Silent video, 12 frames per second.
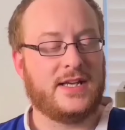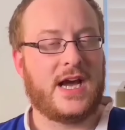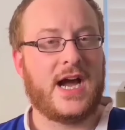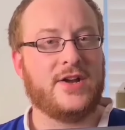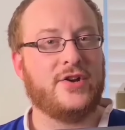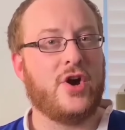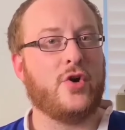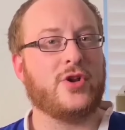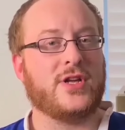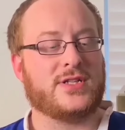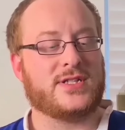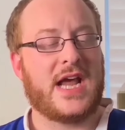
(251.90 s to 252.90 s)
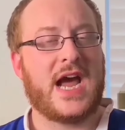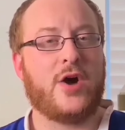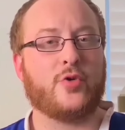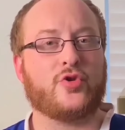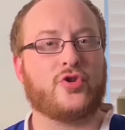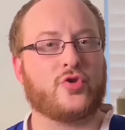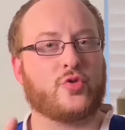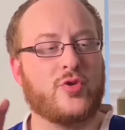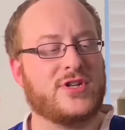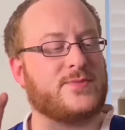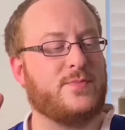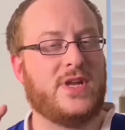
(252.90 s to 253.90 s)
I noticed how
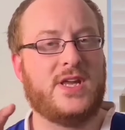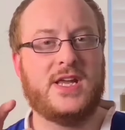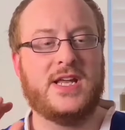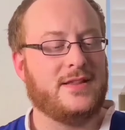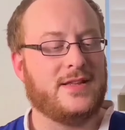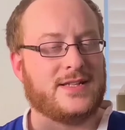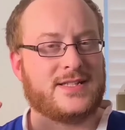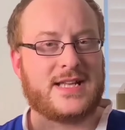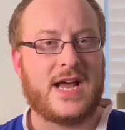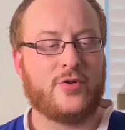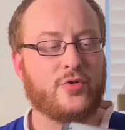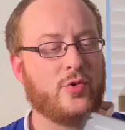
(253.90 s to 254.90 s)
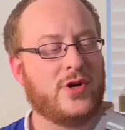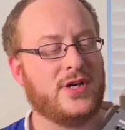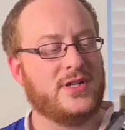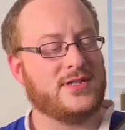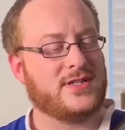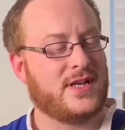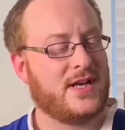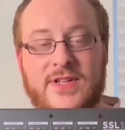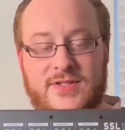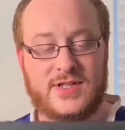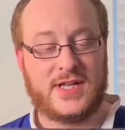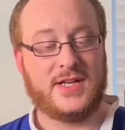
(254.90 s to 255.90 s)
crispy the sound was.
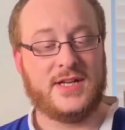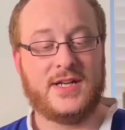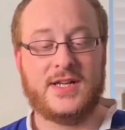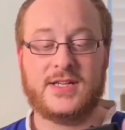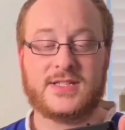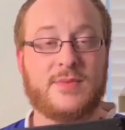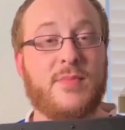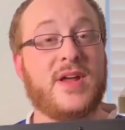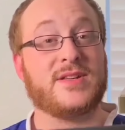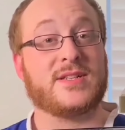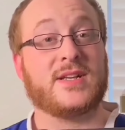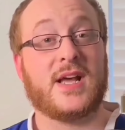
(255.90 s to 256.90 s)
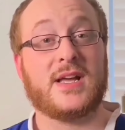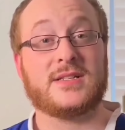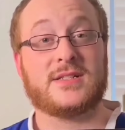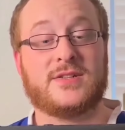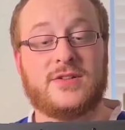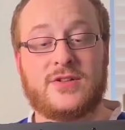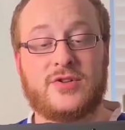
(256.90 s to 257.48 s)
This thing is amazing, guys.